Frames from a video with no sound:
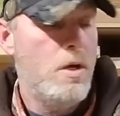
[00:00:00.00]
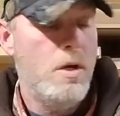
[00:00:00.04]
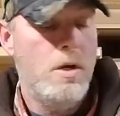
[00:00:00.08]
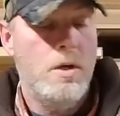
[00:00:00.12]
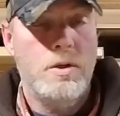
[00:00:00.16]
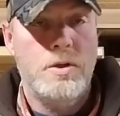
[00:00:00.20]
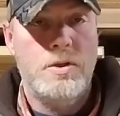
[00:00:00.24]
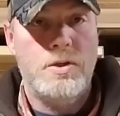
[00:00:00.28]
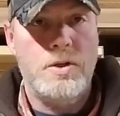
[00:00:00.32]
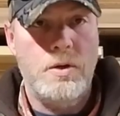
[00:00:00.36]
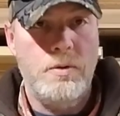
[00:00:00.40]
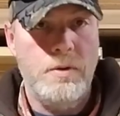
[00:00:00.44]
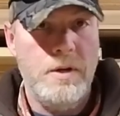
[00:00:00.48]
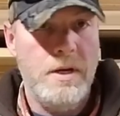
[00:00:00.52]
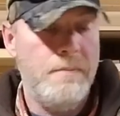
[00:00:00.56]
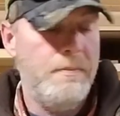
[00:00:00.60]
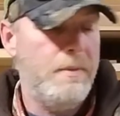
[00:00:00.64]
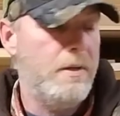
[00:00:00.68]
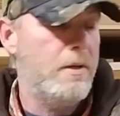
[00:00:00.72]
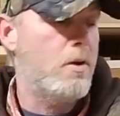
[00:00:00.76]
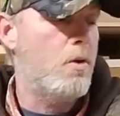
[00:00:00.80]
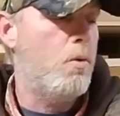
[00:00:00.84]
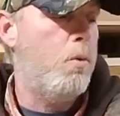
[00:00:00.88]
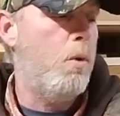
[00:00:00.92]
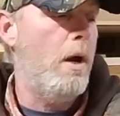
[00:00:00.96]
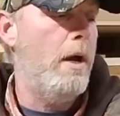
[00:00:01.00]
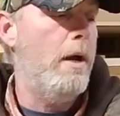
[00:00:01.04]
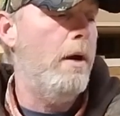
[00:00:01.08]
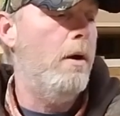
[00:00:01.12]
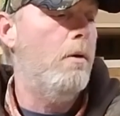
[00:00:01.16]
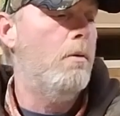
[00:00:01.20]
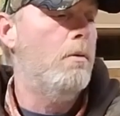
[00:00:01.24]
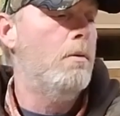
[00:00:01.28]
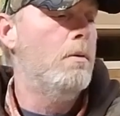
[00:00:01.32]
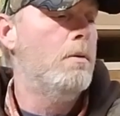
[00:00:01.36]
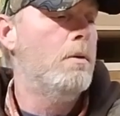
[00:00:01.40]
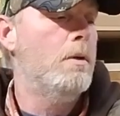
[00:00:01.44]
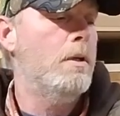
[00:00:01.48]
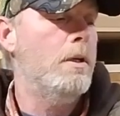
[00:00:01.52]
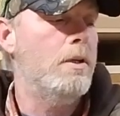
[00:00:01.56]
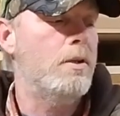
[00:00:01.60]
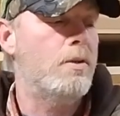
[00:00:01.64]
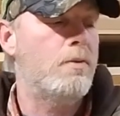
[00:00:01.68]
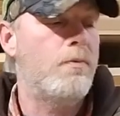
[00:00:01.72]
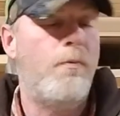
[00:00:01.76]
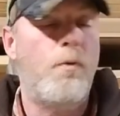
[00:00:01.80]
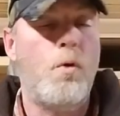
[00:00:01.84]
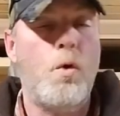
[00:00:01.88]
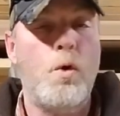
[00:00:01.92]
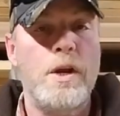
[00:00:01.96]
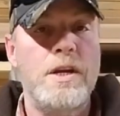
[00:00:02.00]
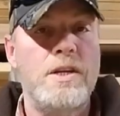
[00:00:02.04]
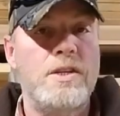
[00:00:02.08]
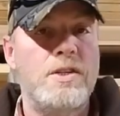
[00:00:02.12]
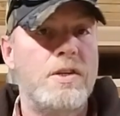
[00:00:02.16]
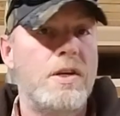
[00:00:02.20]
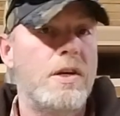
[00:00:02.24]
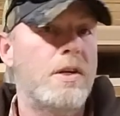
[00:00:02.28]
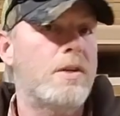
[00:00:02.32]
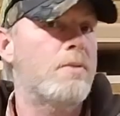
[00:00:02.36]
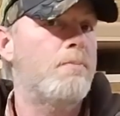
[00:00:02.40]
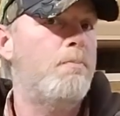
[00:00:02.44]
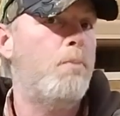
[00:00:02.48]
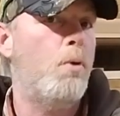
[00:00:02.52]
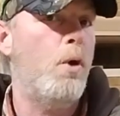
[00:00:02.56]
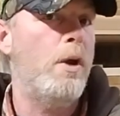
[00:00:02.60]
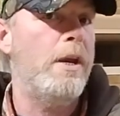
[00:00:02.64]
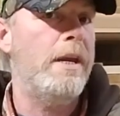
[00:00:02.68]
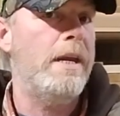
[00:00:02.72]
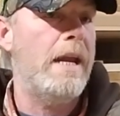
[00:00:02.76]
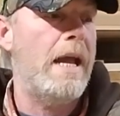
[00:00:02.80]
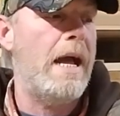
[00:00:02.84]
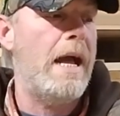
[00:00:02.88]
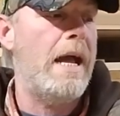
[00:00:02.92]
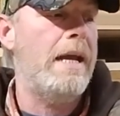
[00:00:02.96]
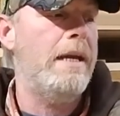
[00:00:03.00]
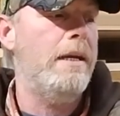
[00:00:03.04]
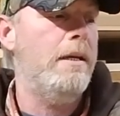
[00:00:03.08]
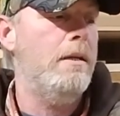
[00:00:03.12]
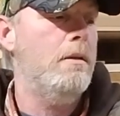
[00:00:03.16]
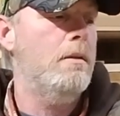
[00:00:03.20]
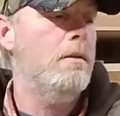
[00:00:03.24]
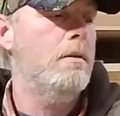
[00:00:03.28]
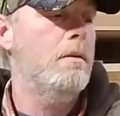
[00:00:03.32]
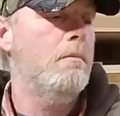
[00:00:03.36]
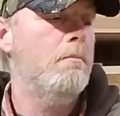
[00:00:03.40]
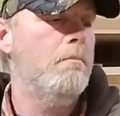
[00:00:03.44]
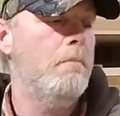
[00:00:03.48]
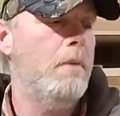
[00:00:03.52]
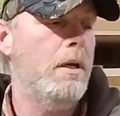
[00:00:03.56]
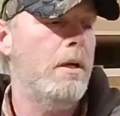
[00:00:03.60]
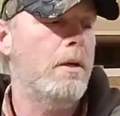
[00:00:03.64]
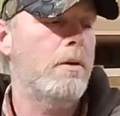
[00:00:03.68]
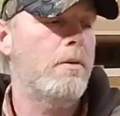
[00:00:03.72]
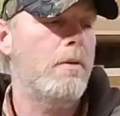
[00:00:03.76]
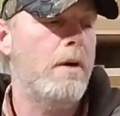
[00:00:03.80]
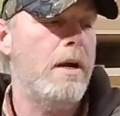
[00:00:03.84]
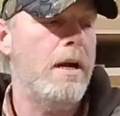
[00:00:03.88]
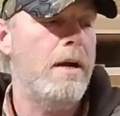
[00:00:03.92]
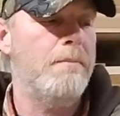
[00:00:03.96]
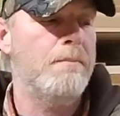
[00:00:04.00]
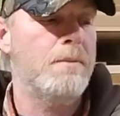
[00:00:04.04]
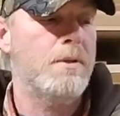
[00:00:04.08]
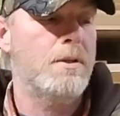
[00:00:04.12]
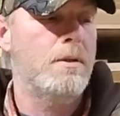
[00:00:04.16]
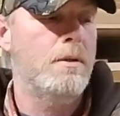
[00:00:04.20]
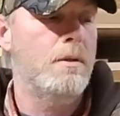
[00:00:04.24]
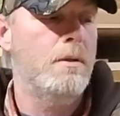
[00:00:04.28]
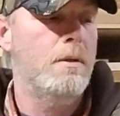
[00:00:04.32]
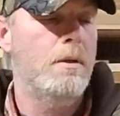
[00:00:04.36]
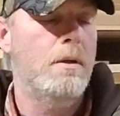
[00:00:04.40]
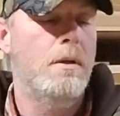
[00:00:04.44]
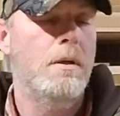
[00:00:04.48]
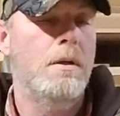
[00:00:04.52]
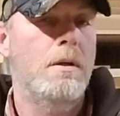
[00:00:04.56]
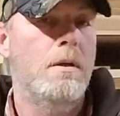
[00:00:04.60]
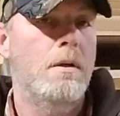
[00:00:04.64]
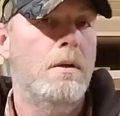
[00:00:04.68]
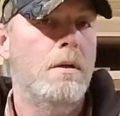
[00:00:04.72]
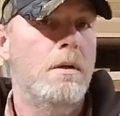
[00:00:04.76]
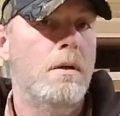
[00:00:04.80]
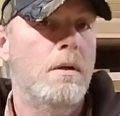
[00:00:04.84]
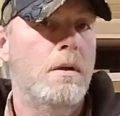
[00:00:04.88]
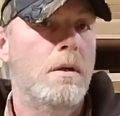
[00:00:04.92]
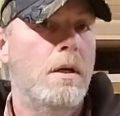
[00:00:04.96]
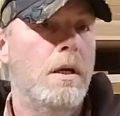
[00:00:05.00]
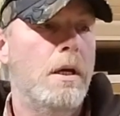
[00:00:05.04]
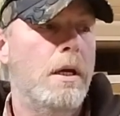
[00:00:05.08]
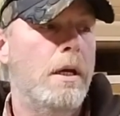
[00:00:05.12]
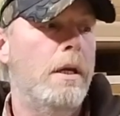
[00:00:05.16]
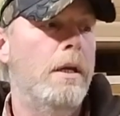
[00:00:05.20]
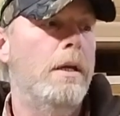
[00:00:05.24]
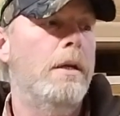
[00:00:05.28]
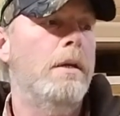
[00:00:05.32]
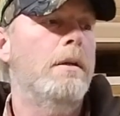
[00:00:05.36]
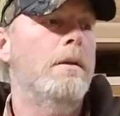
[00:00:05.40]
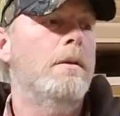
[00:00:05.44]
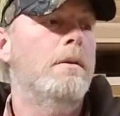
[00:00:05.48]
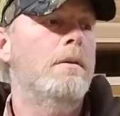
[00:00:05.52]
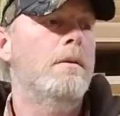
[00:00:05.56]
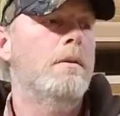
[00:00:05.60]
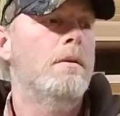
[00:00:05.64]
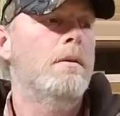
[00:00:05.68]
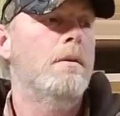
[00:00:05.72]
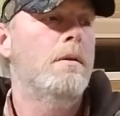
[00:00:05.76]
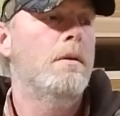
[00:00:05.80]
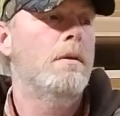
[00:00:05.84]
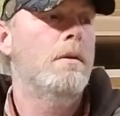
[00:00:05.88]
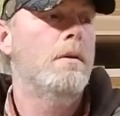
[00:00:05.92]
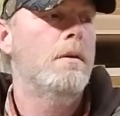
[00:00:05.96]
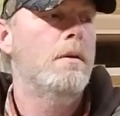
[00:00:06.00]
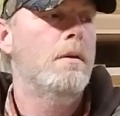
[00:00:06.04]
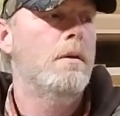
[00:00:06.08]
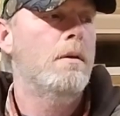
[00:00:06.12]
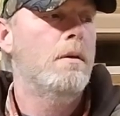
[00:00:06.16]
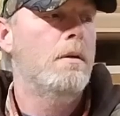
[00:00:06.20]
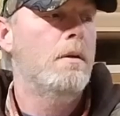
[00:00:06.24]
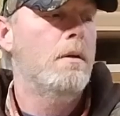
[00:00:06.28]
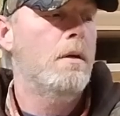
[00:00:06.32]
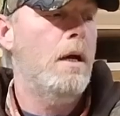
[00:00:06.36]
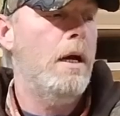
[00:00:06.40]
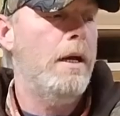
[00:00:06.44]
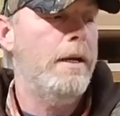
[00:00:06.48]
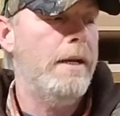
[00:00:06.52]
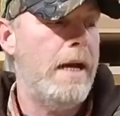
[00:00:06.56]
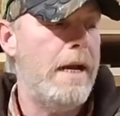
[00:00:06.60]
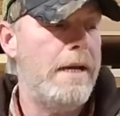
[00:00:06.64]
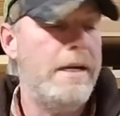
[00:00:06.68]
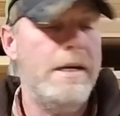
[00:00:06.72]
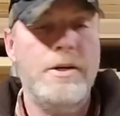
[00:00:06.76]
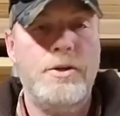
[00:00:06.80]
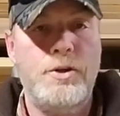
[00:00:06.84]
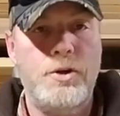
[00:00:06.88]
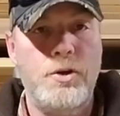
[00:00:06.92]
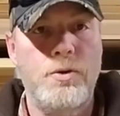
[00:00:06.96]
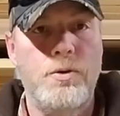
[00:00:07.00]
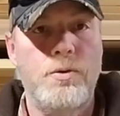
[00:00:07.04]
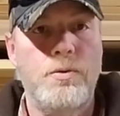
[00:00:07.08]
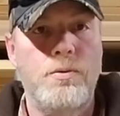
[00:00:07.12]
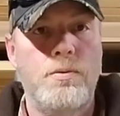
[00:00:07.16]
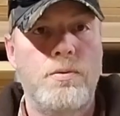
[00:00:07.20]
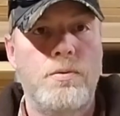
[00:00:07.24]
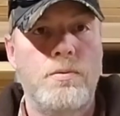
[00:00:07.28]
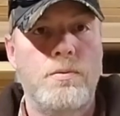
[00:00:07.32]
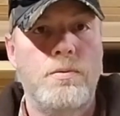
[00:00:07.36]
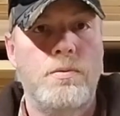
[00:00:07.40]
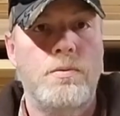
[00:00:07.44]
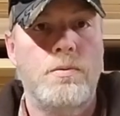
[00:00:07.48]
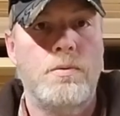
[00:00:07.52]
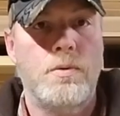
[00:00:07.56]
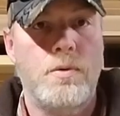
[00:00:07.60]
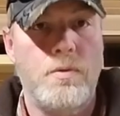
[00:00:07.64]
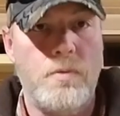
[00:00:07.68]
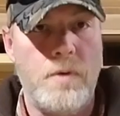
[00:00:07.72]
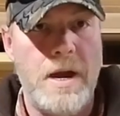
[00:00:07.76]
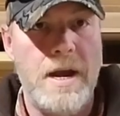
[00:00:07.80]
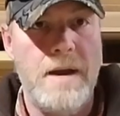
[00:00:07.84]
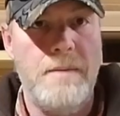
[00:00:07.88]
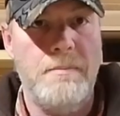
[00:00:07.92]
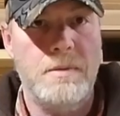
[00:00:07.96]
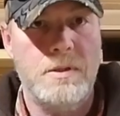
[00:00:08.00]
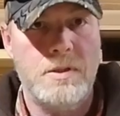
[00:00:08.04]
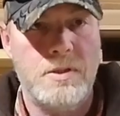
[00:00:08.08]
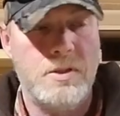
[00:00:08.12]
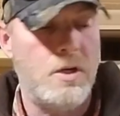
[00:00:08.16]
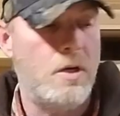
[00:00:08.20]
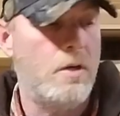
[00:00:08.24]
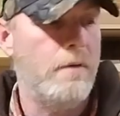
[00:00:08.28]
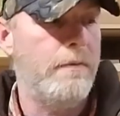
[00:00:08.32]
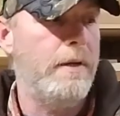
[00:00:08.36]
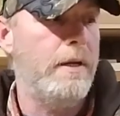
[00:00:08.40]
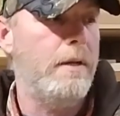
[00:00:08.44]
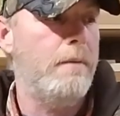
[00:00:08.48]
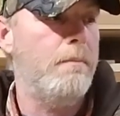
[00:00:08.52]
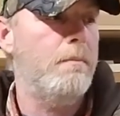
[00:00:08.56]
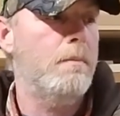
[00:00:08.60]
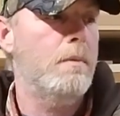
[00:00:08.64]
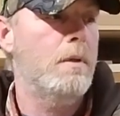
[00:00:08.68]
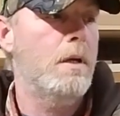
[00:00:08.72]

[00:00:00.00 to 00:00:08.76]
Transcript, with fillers: Sodium in quail is 46.9 milligrams in a 92 gram serving.